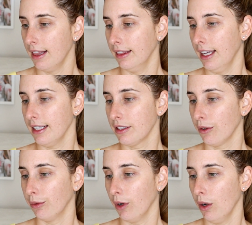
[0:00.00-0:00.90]
Let's
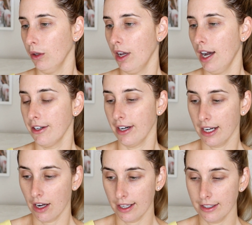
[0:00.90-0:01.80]
Roll Hydrating
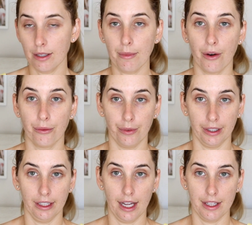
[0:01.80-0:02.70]
Eye Serum. I
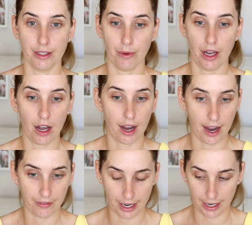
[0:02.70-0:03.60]
really like this one. I
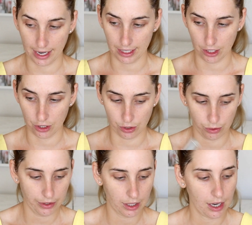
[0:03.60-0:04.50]
haven't had any issues
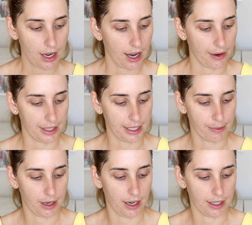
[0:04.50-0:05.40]
with it. Keeps my
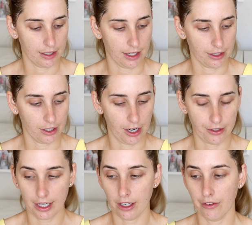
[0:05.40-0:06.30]
eyes nice and
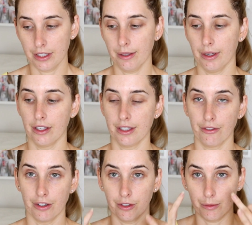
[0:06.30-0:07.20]
hydrated. Obviously when I was
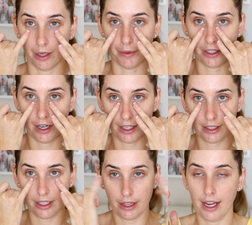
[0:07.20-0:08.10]
suffering from dermatitis
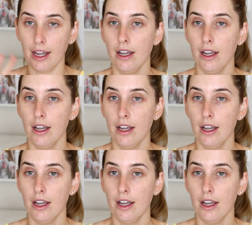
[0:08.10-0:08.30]
under there,